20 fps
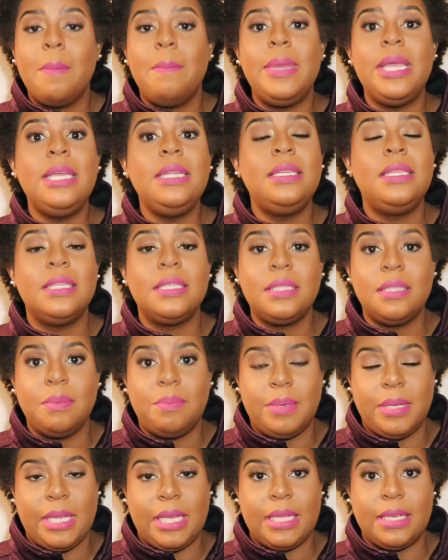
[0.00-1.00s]
be
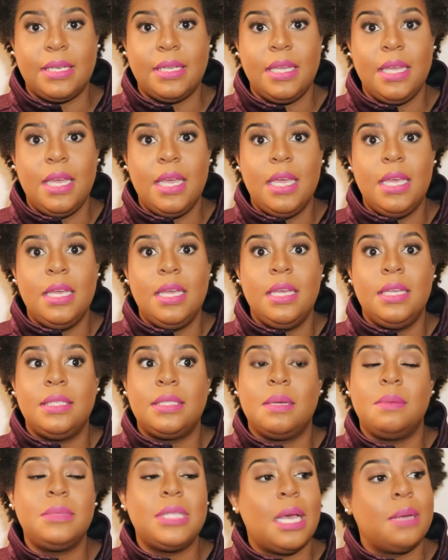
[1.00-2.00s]
disciplined.
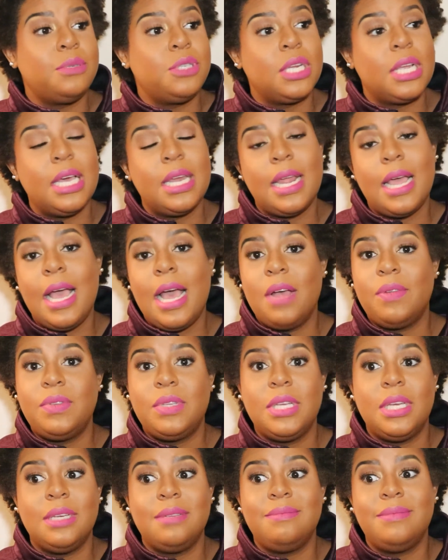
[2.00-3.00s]
Sometimes you're gonna
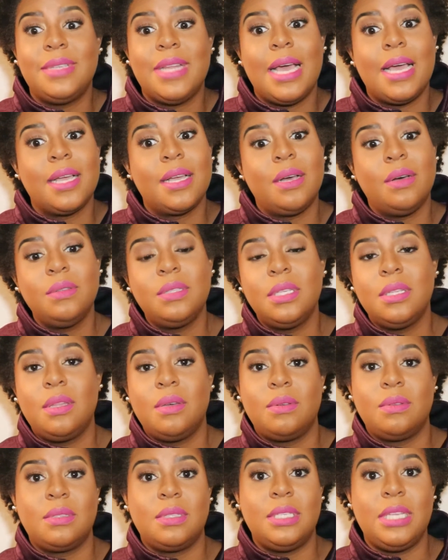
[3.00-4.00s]
have to not go to
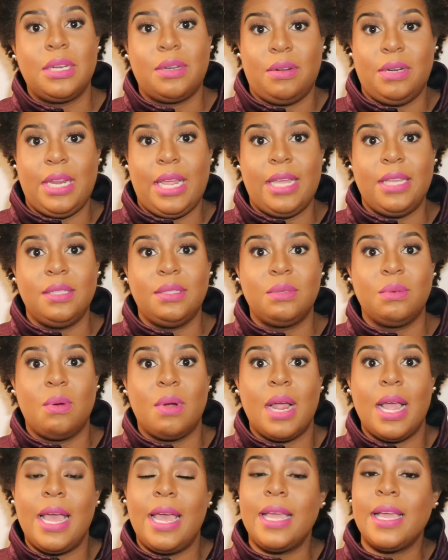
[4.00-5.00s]
those dinner dates
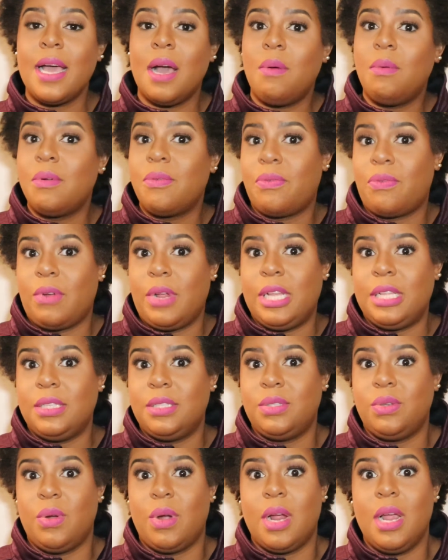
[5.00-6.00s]
or hang out with
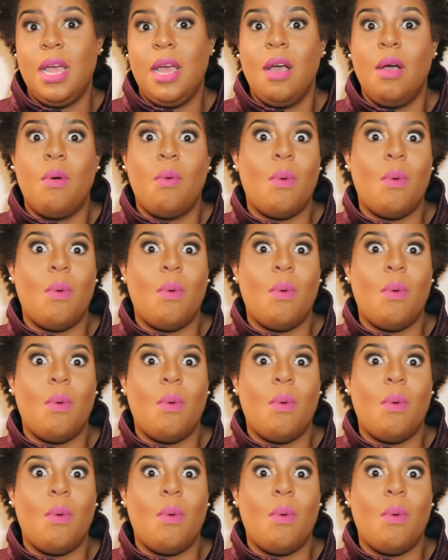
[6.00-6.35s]
friends or